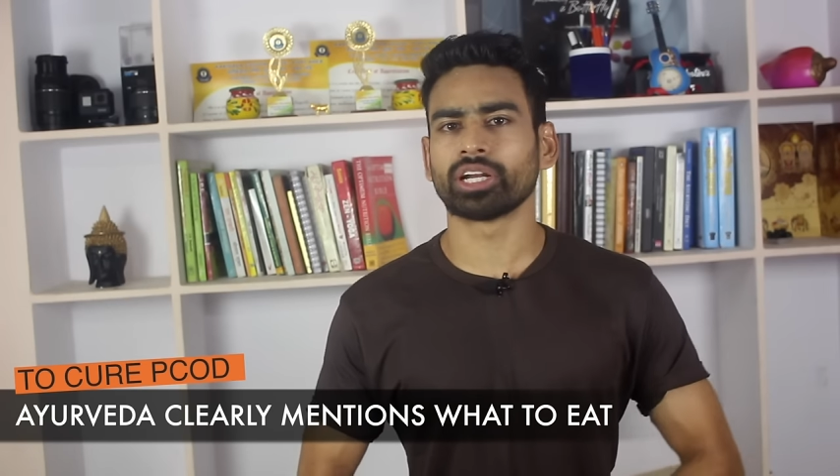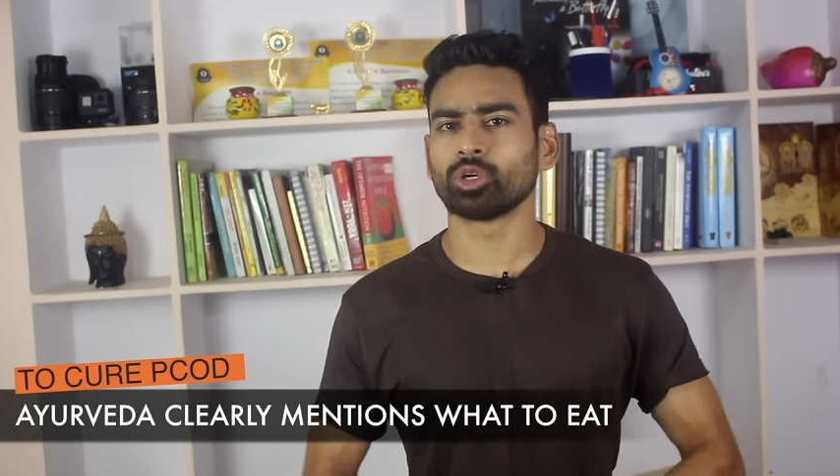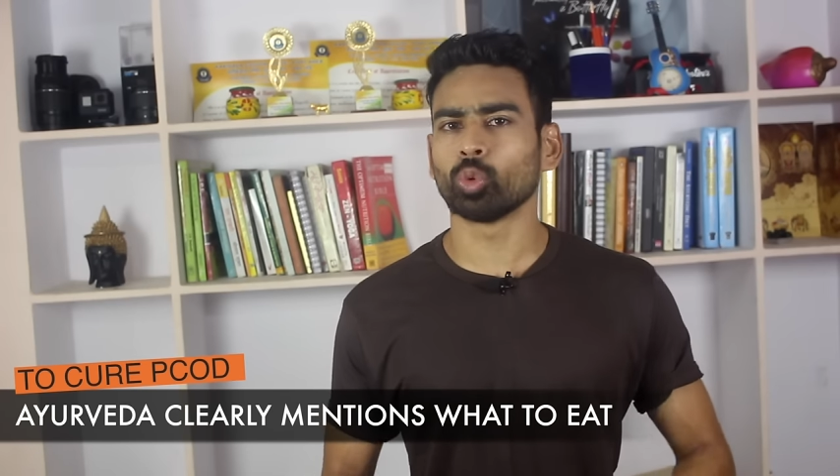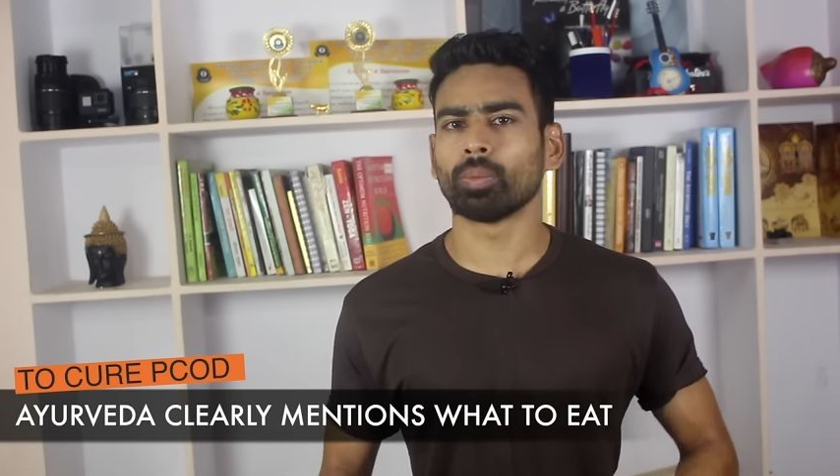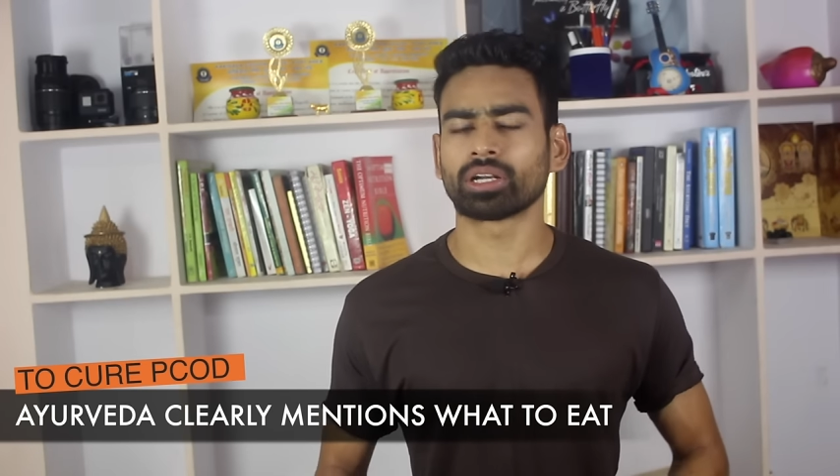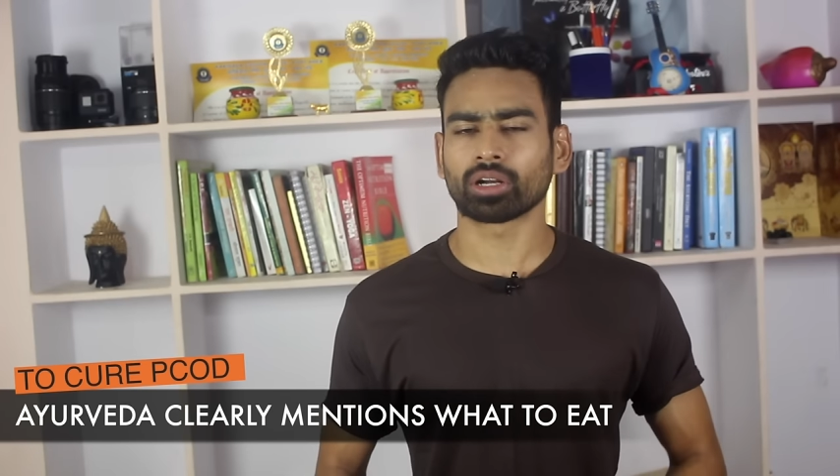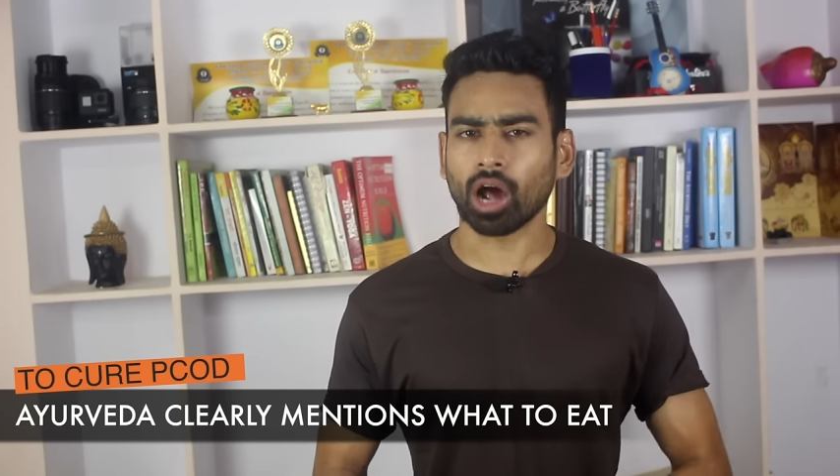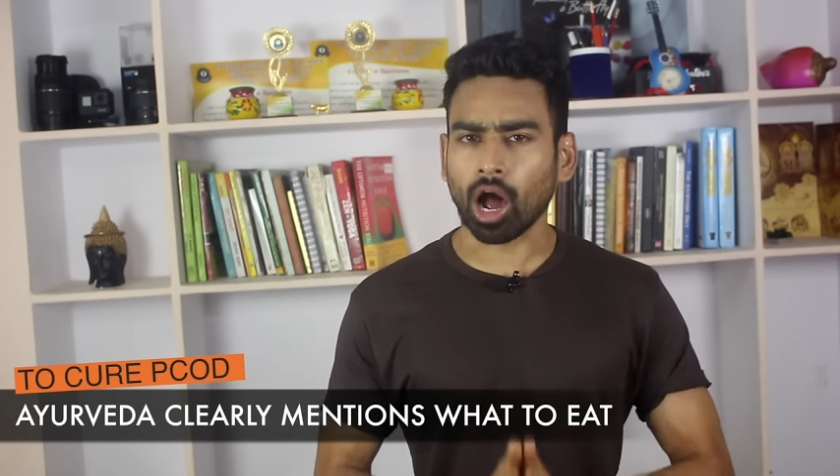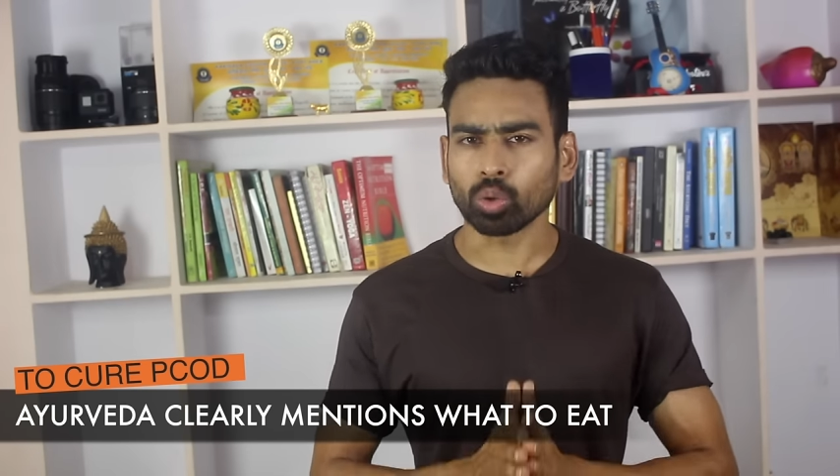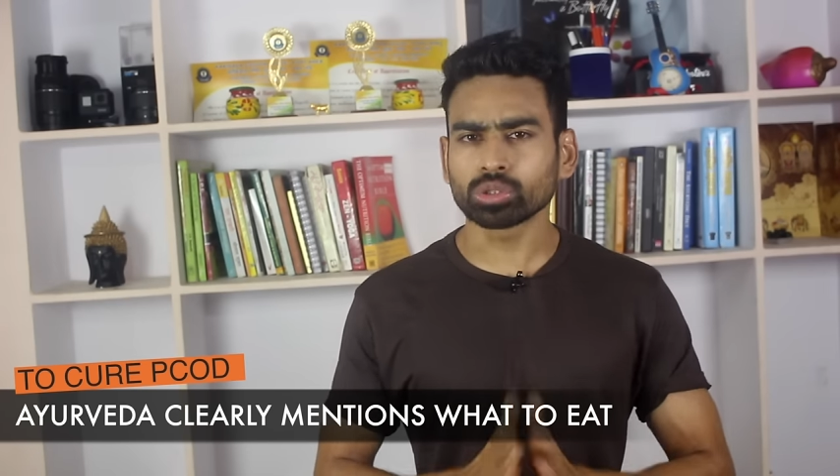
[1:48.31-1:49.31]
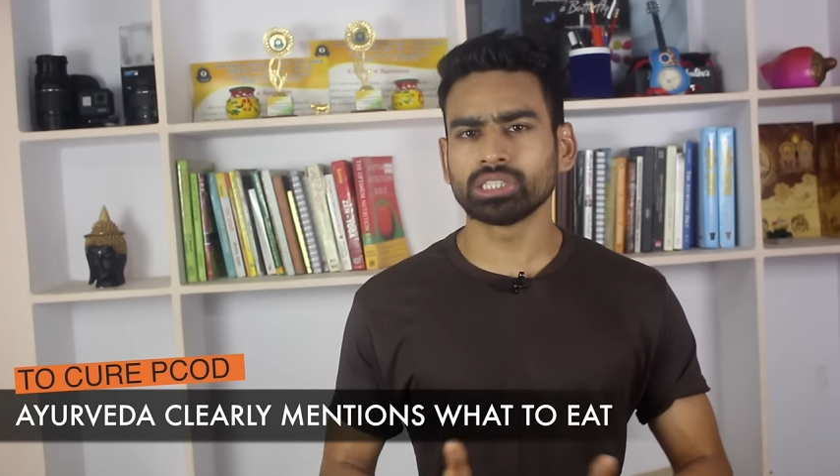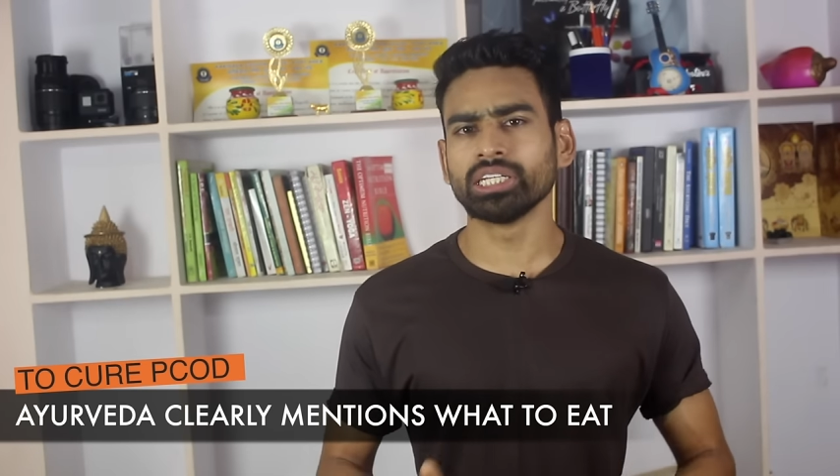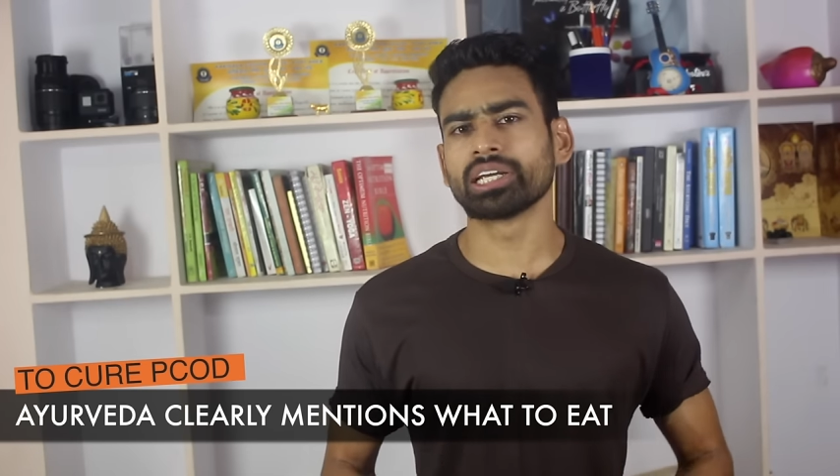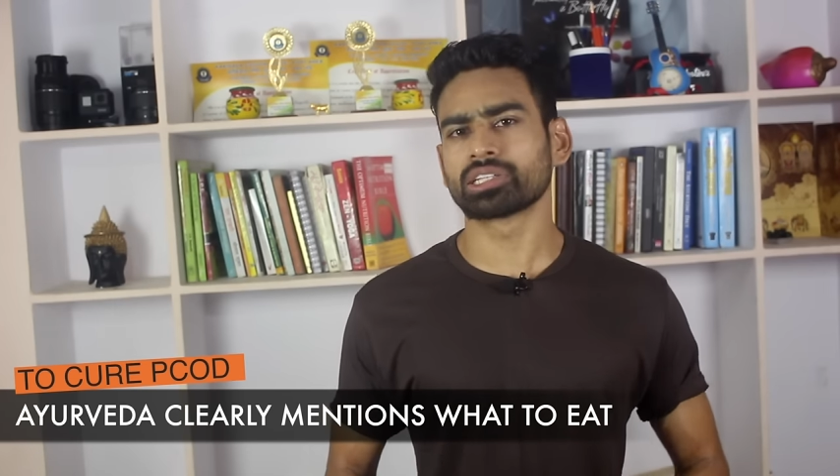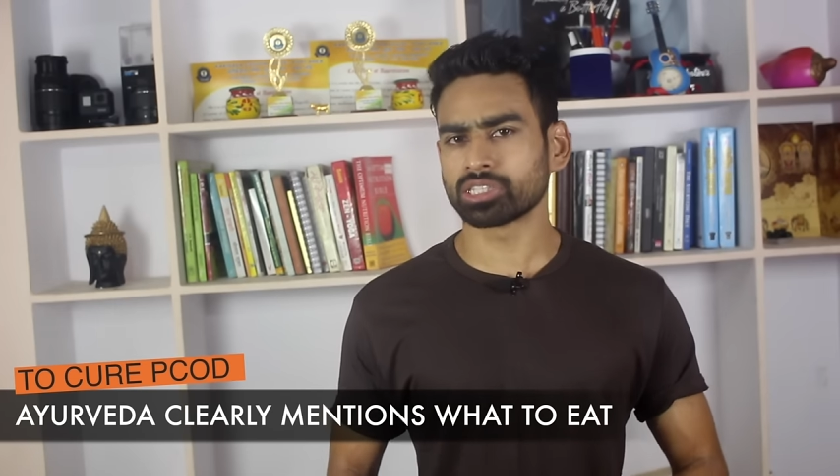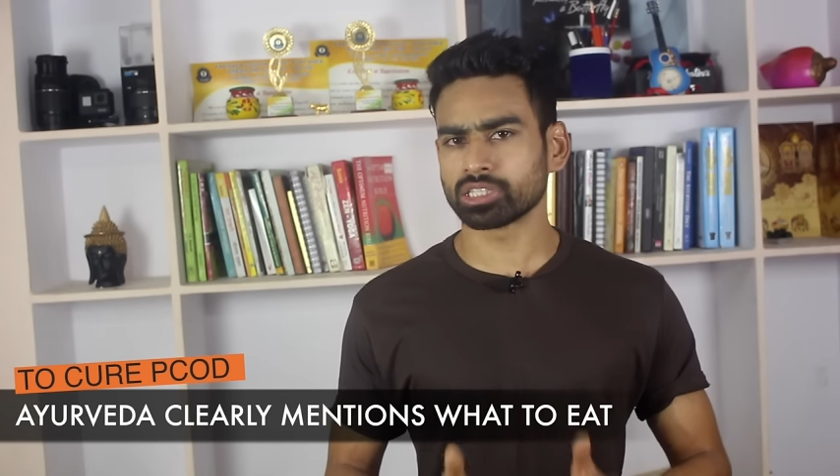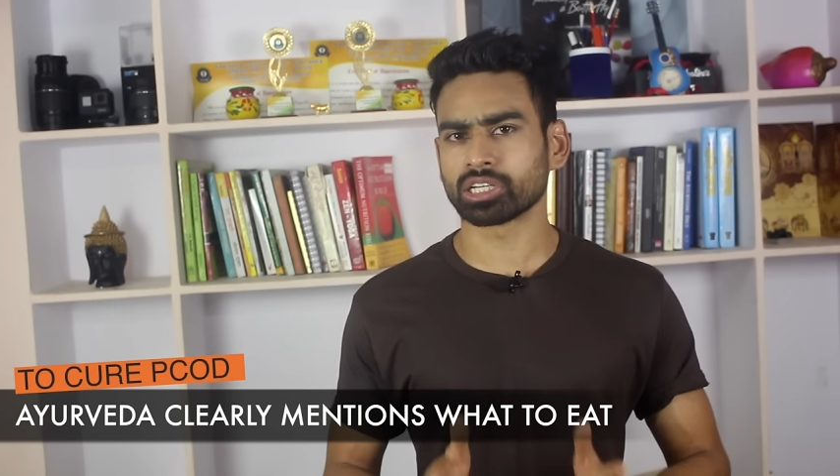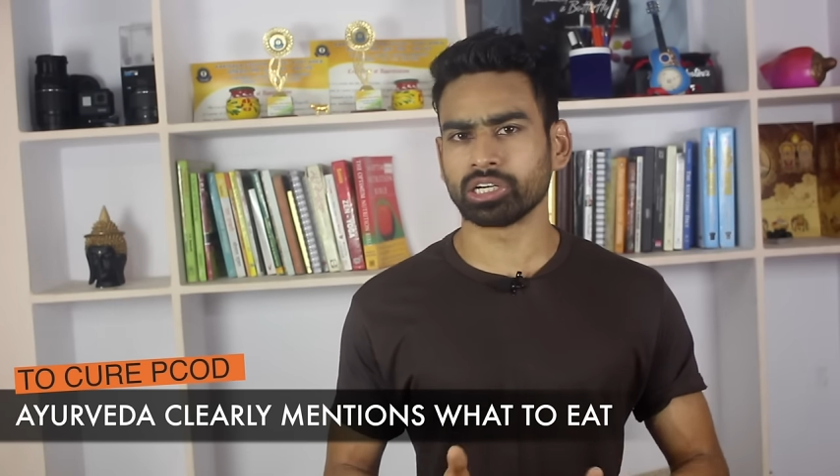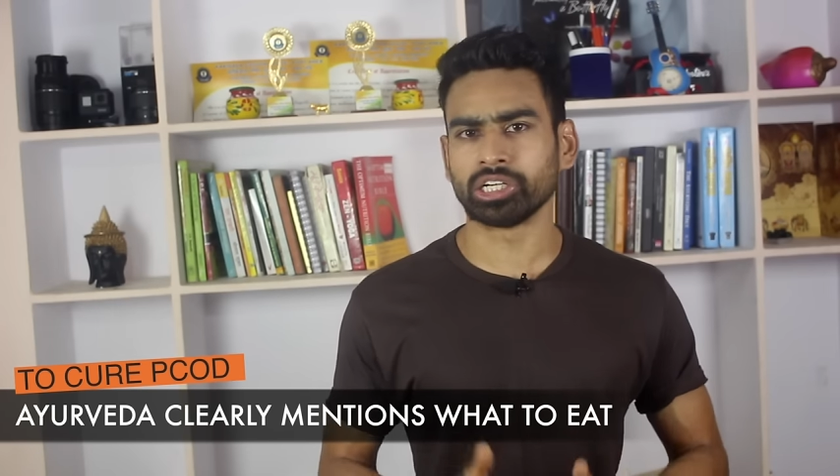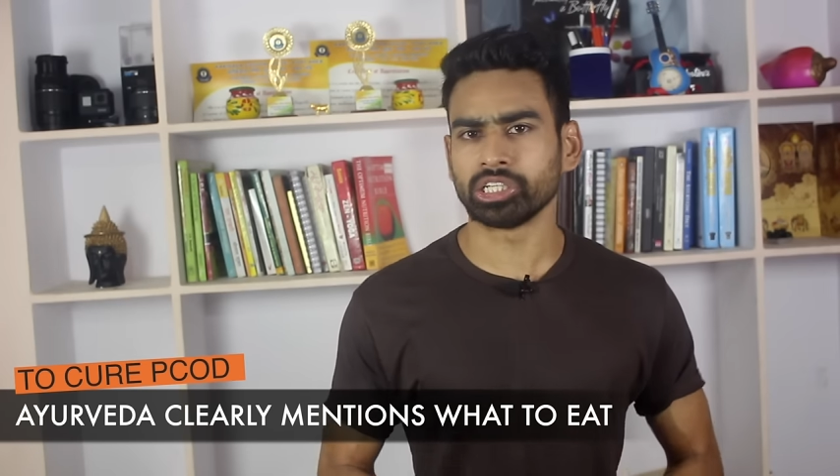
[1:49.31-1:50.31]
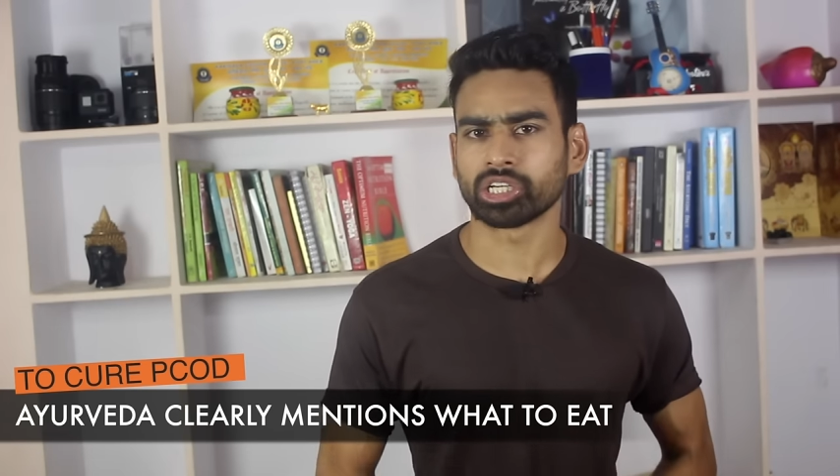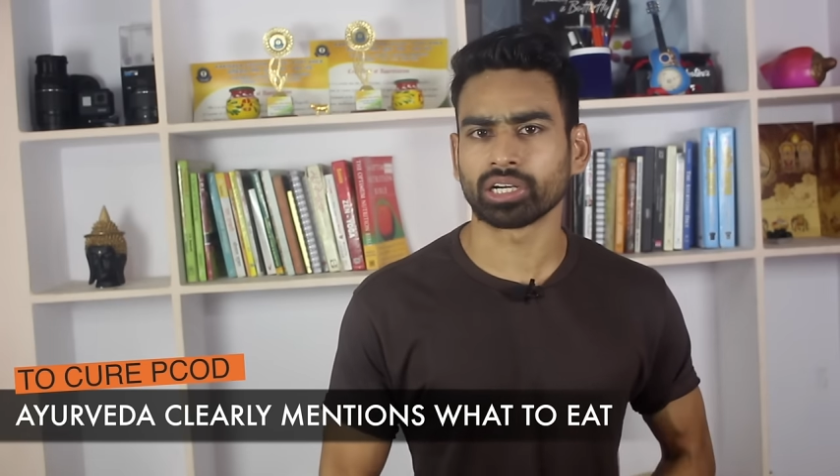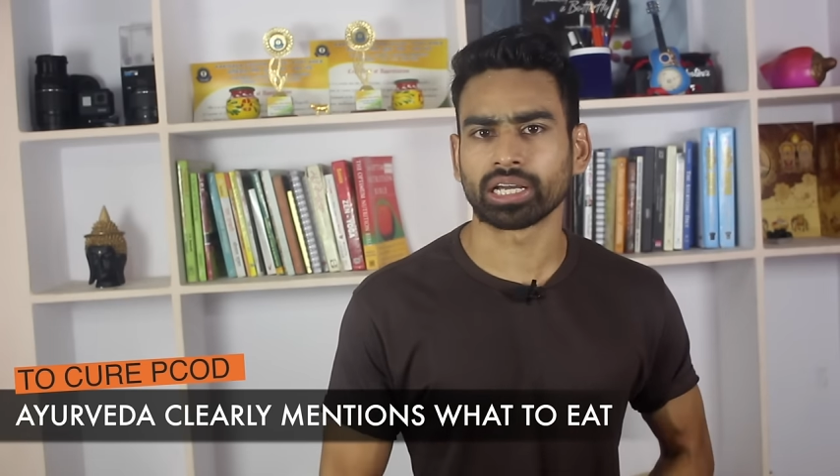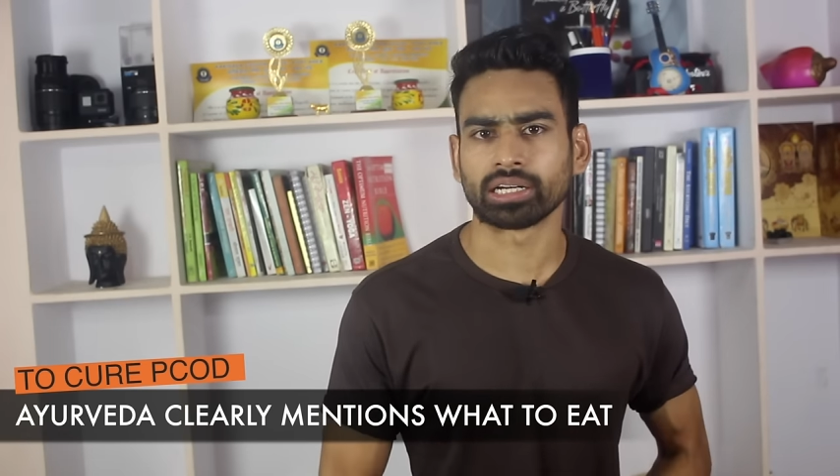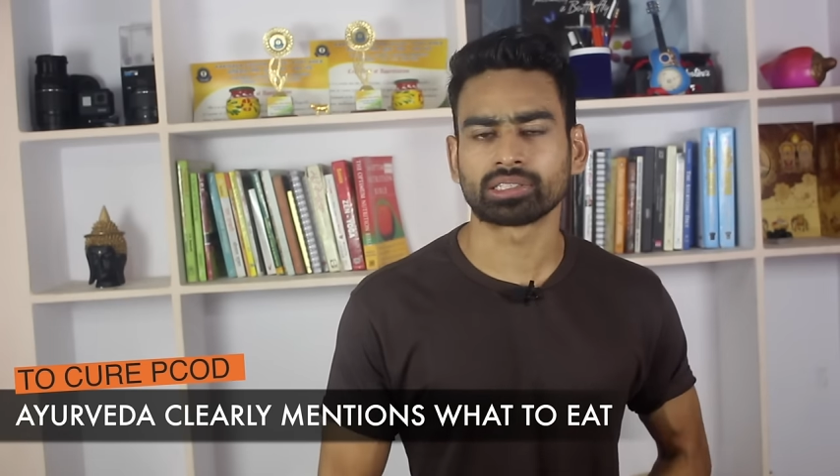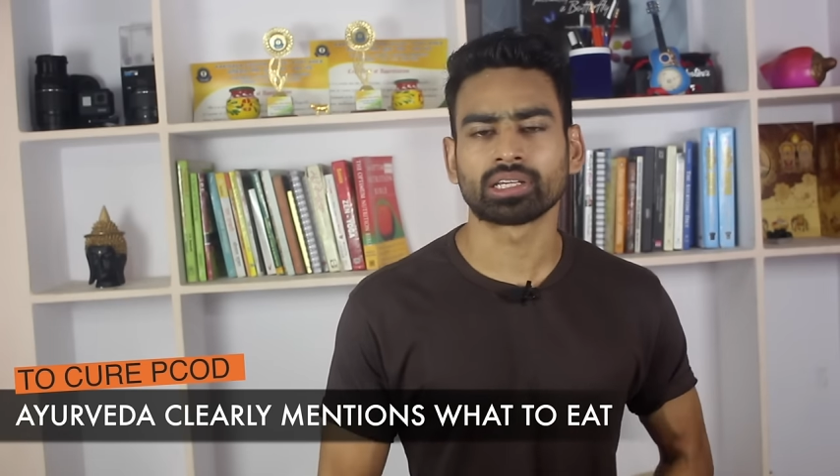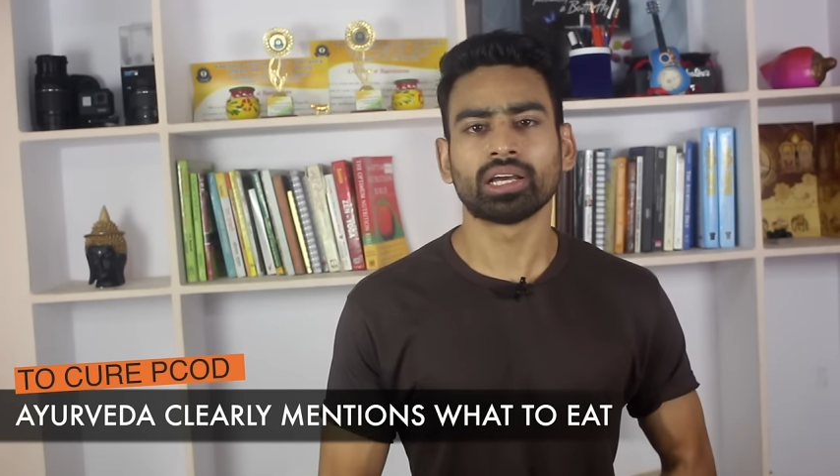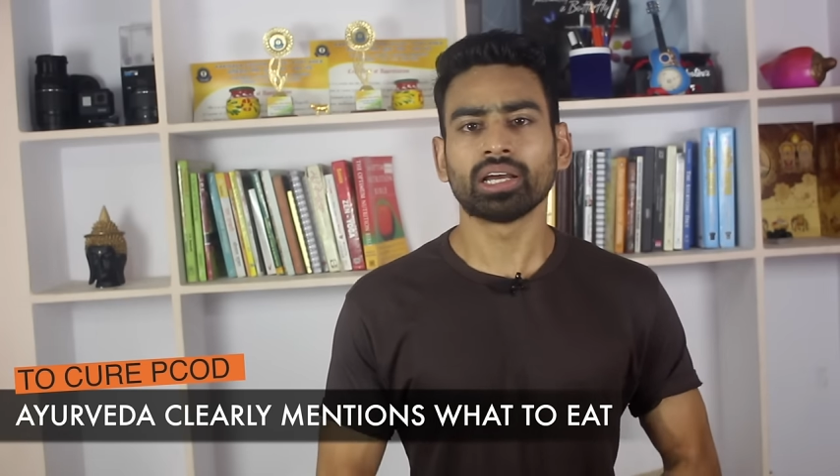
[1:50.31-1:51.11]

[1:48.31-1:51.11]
that no matter how serious this condition gets,